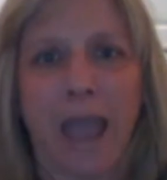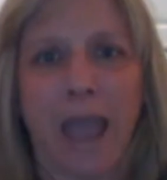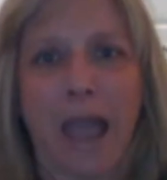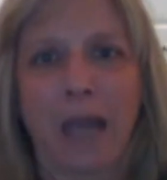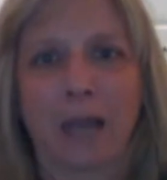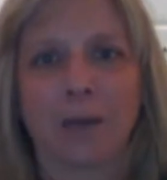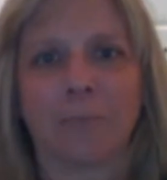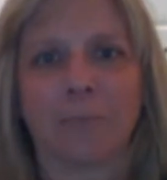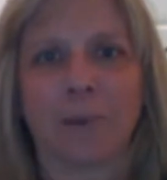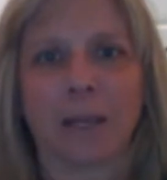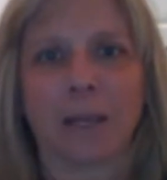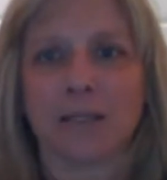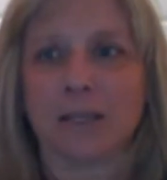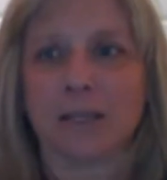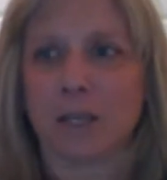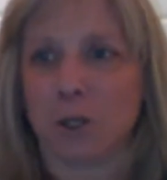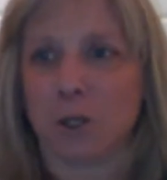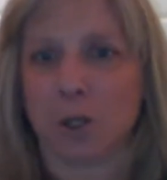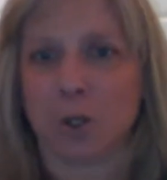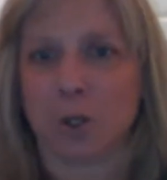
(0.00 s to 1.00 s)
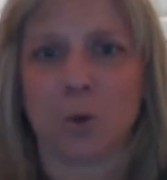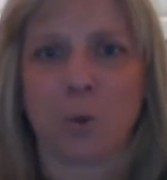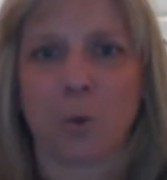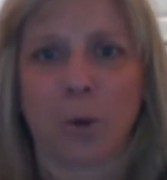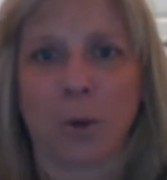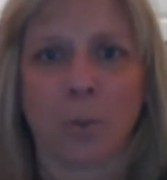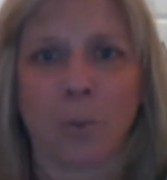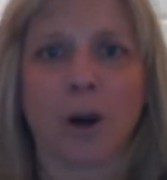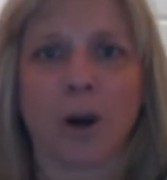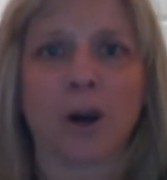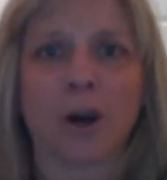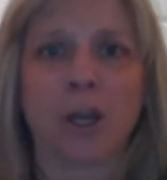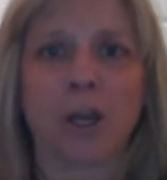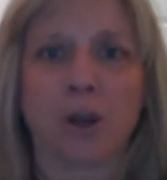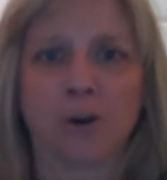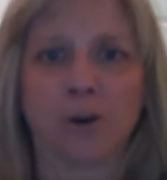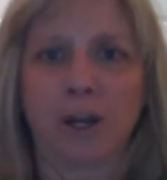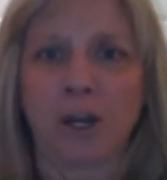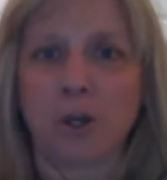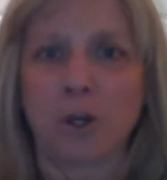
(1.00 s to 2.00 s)
end because he knew who we were. He
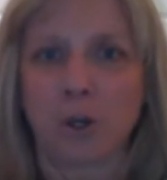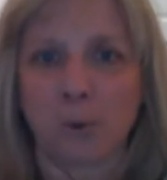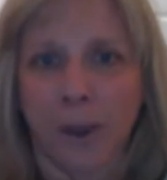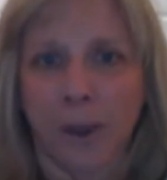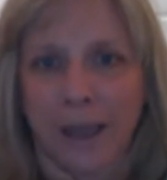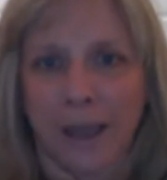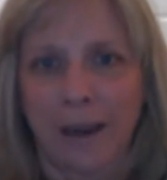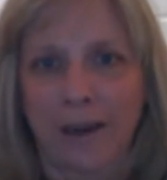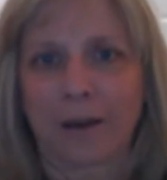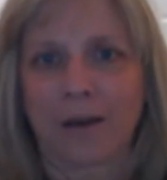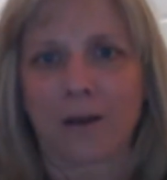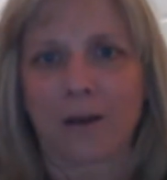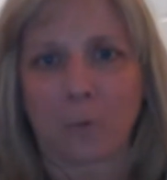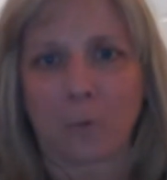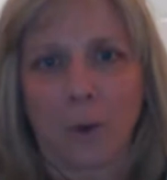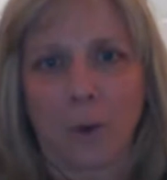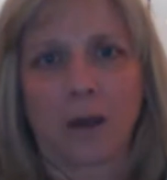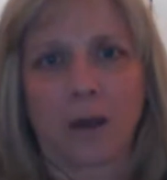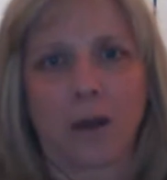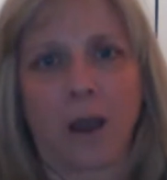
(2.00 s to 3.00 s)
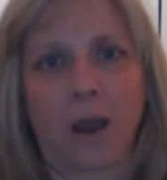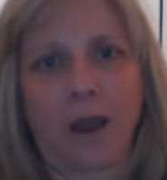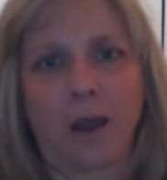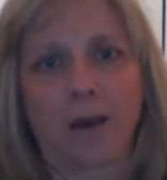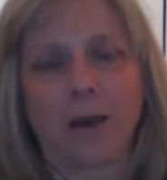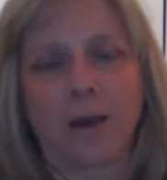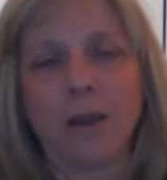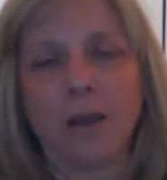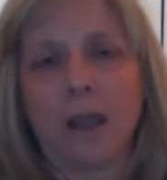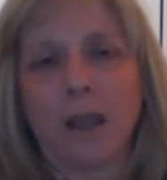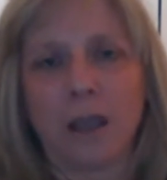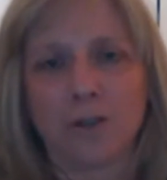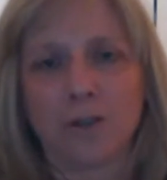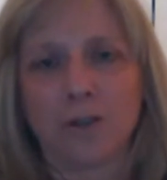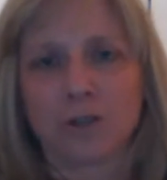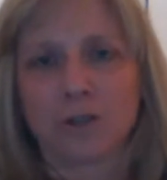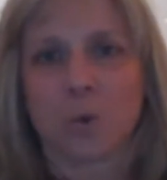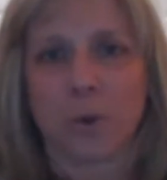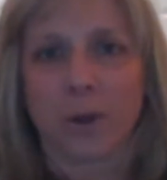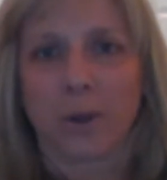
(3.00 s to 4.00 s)
already knew Aiden and whatnot. And
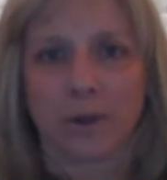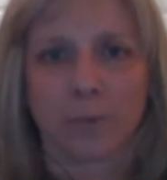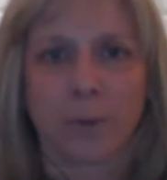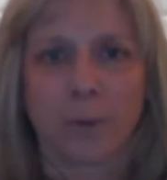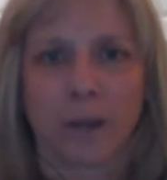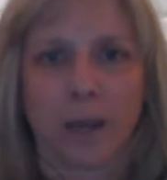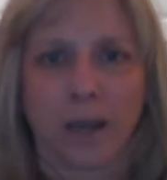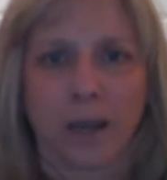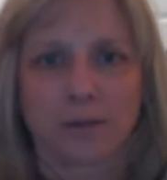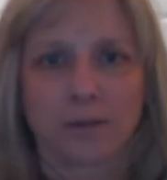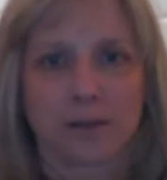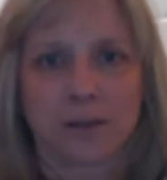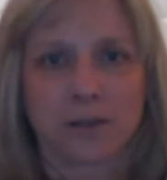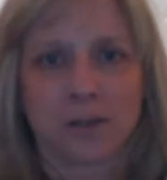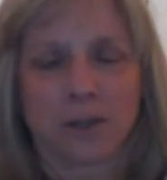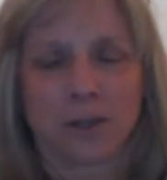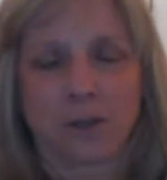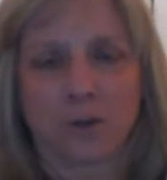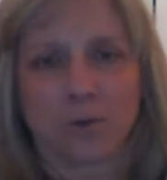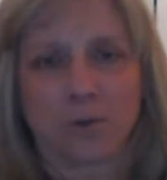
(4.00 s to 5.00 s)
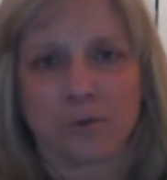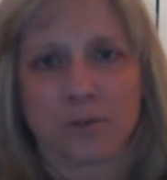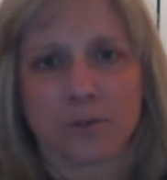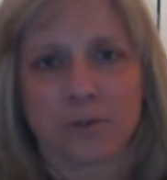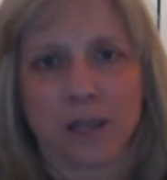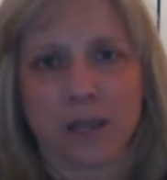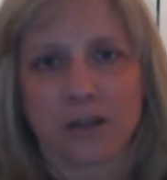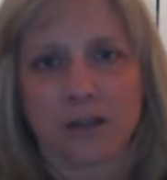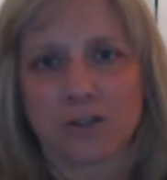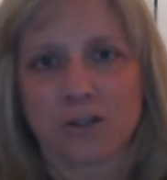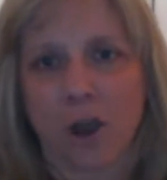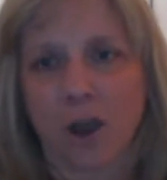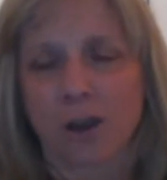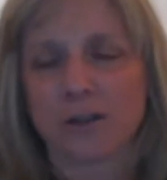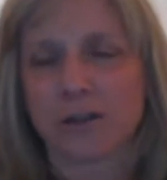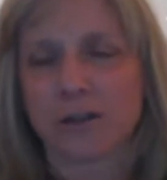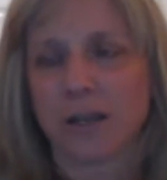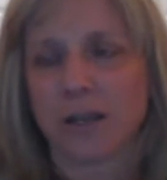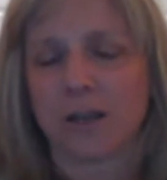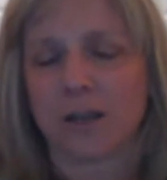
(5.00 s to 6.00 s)
so we got to, stay and talk
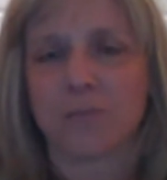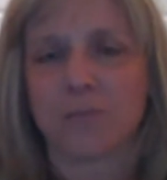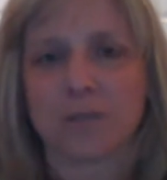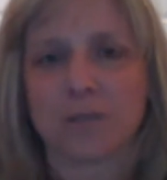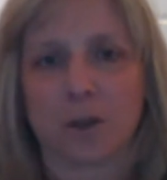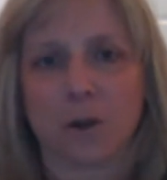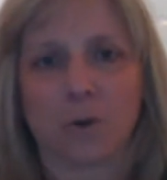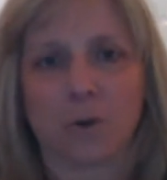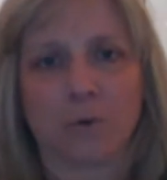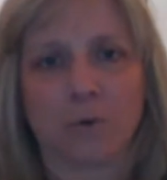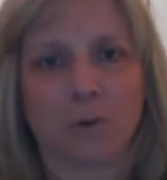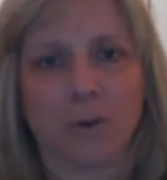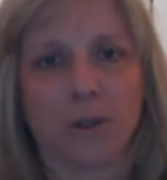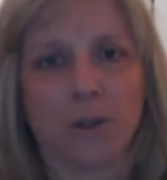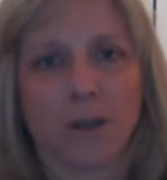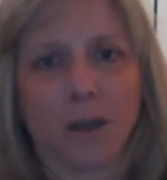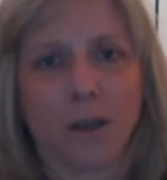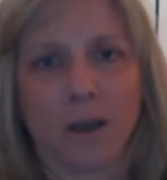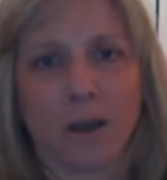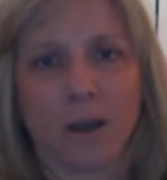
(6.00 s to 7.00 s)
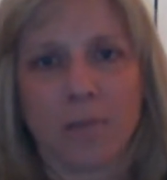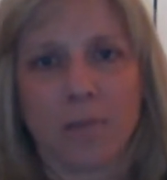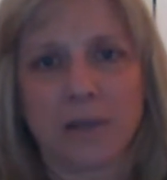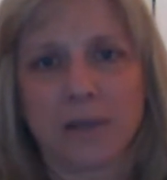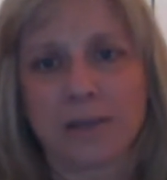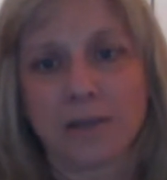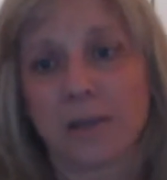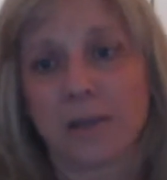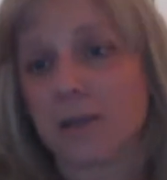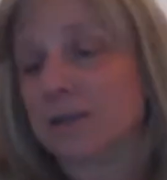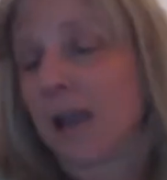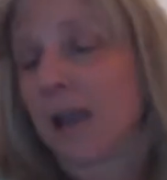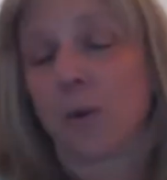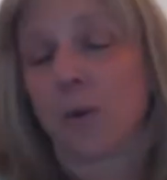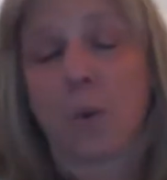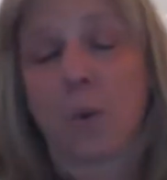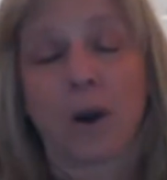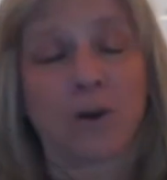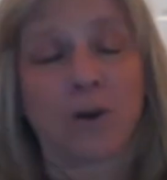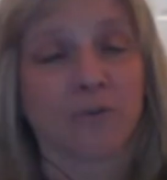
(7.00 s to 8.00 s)
to him. So he's got a
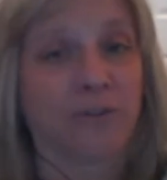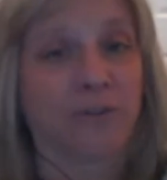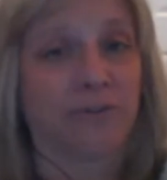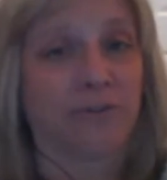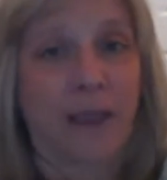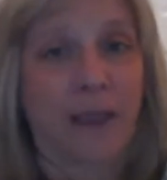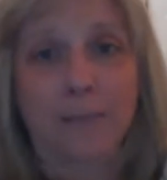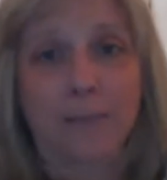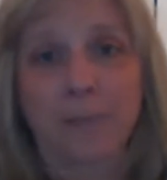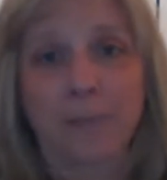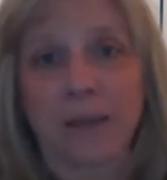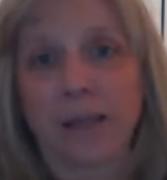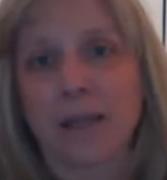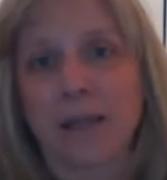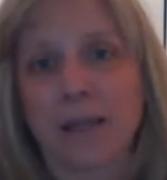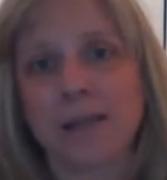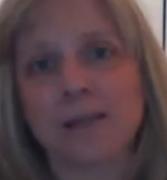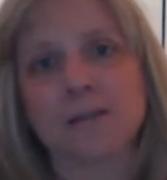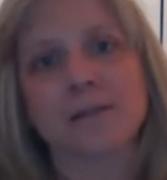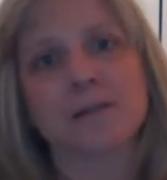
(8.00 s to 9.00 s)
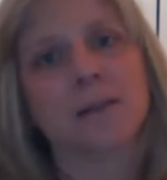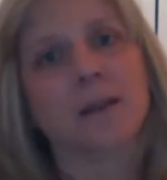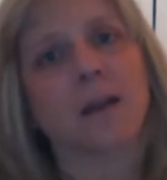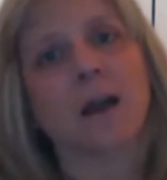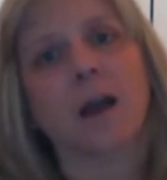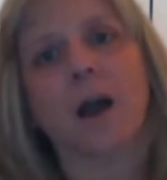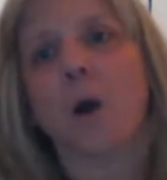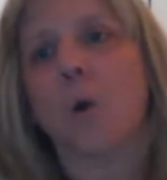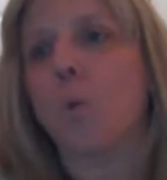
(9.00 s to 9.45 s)
wonderful family. He's a